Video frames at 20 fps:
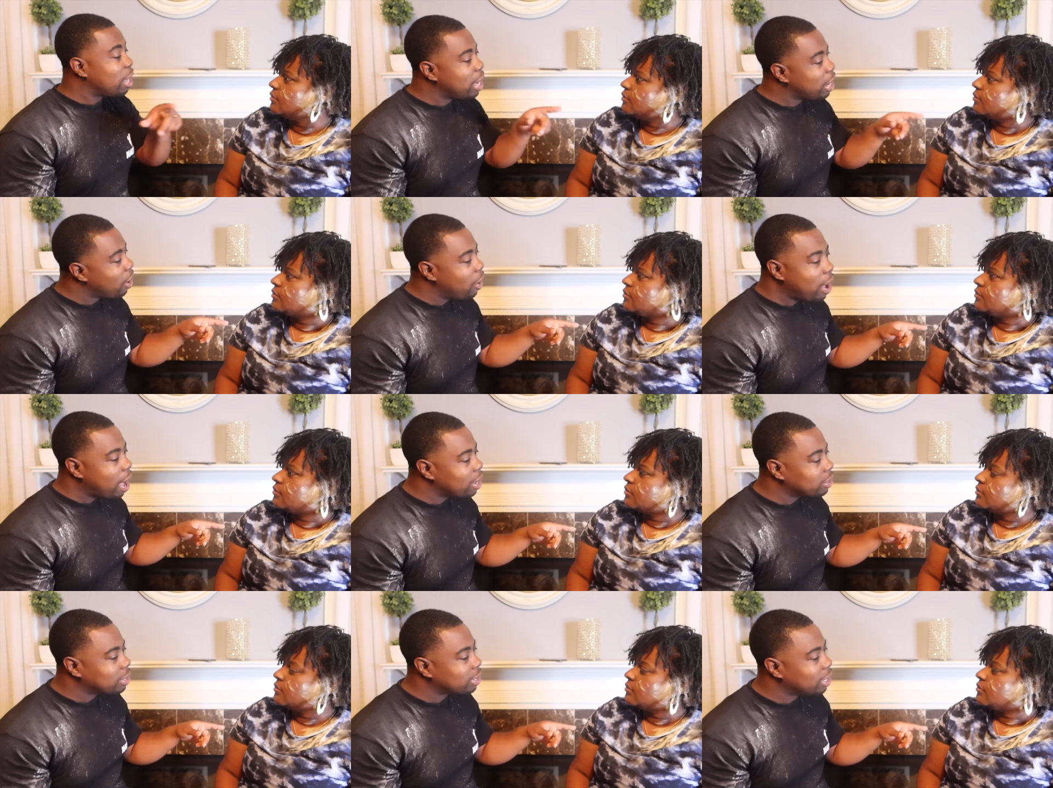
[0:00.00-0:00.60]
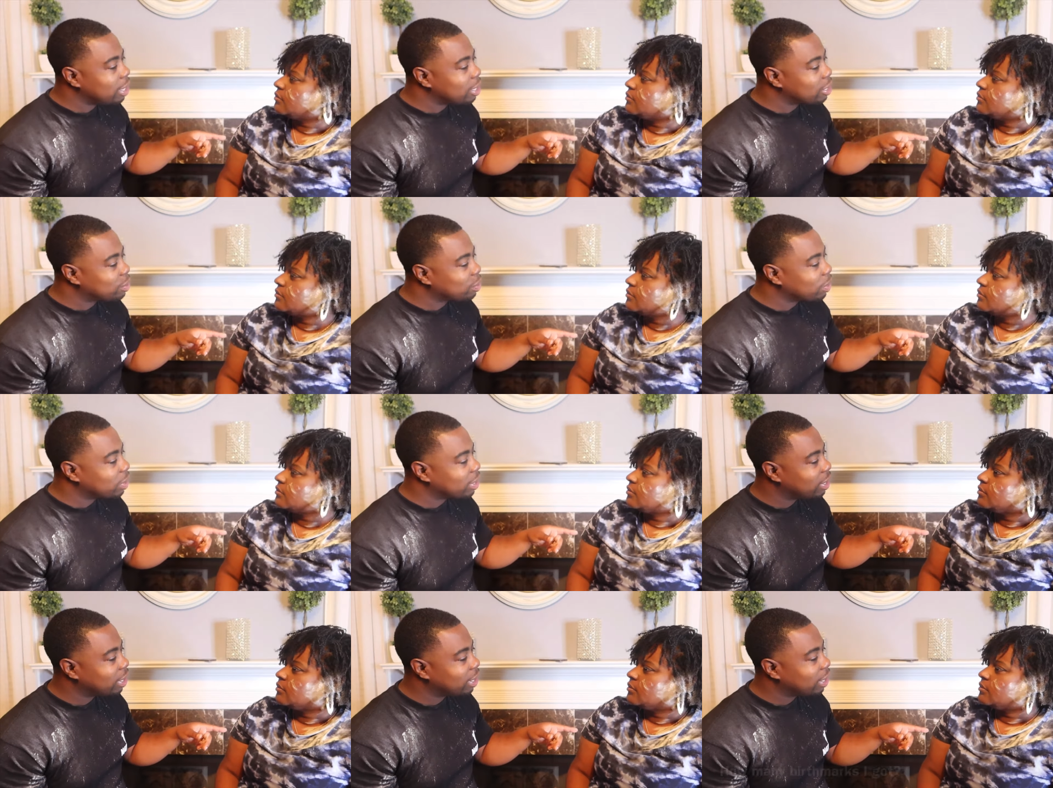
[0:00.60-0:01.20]
Speaker 1: ain't gonna answer this
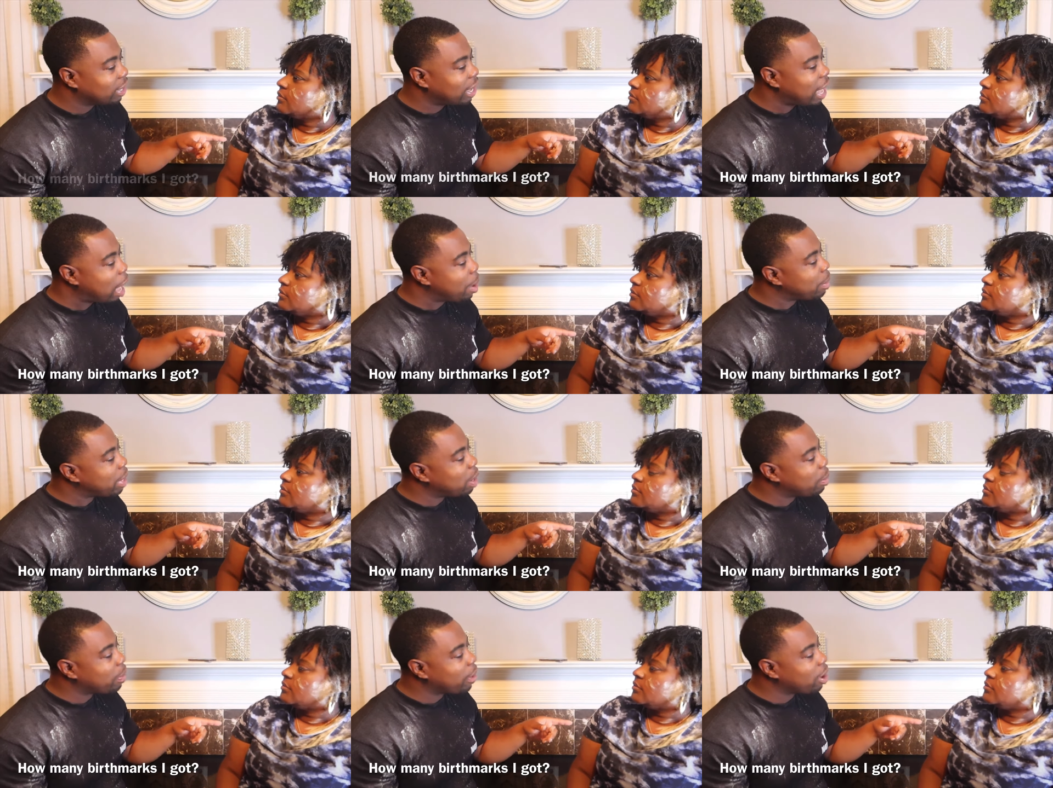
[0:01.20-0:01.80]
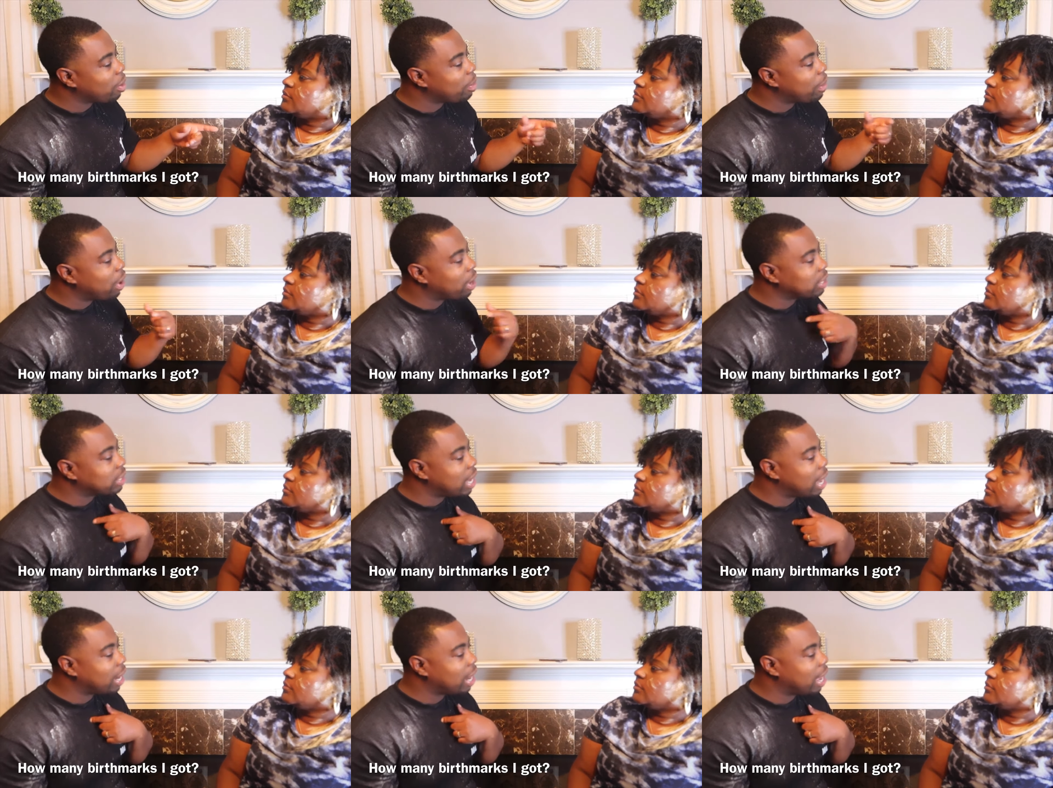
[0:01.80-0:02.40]
one. How many
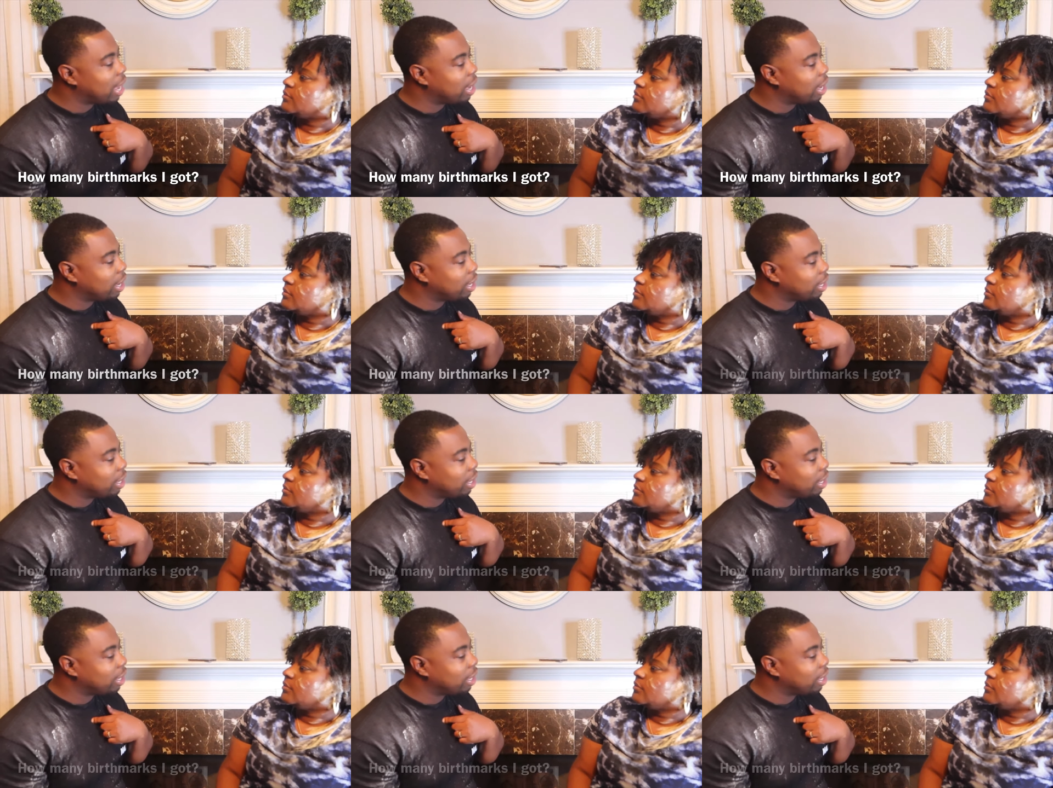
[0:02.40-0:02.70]
birthmarks I got?